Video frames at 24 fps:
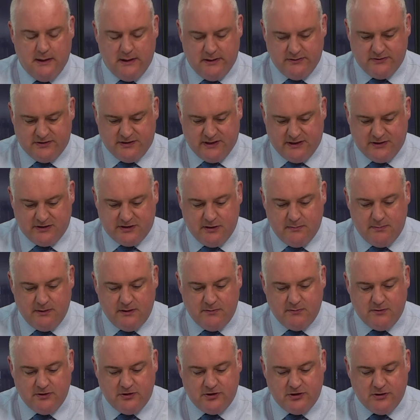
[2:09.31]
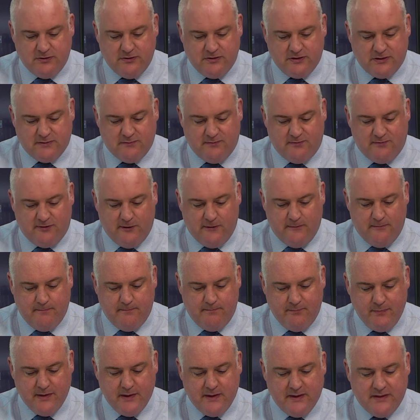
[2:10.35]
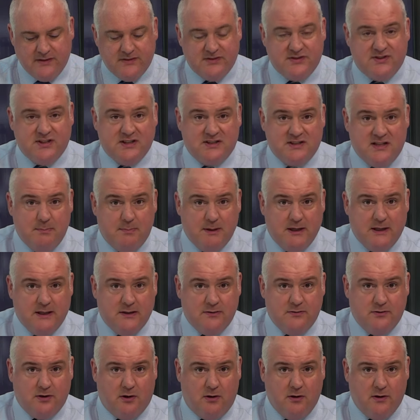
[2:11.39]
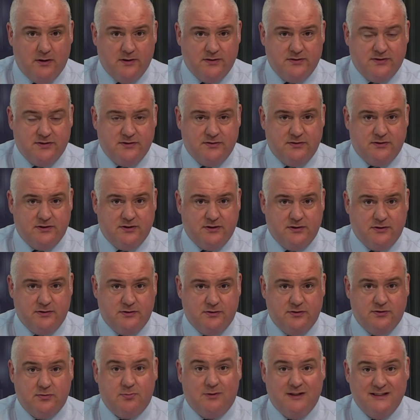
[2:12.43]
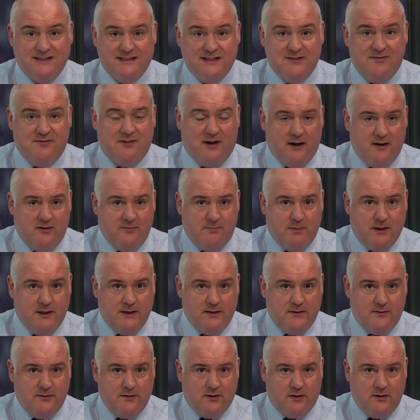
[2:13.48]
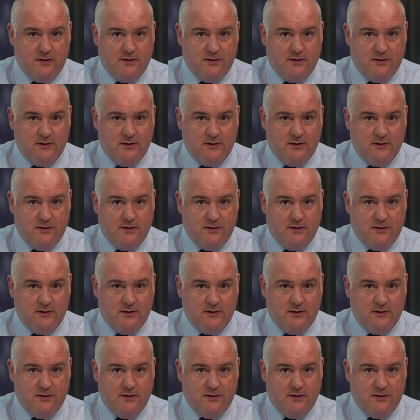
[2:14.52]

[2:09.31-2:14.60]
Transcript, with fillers: So that's going to be reduced from $60 billion to $25 billion.